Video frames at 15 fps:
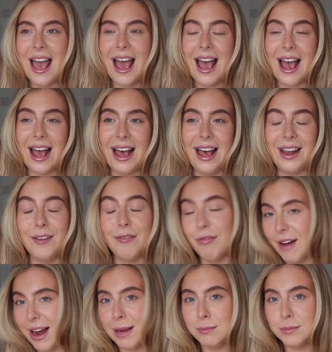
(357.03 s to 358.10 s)
And
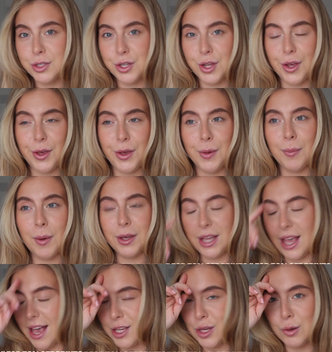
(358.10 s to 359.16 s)
frames too, but
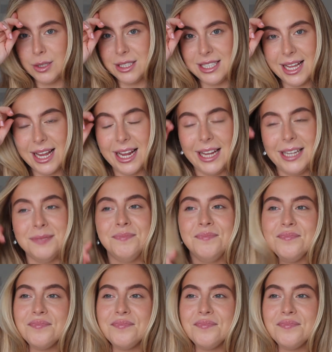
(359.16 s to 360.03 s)
yeah, you'll see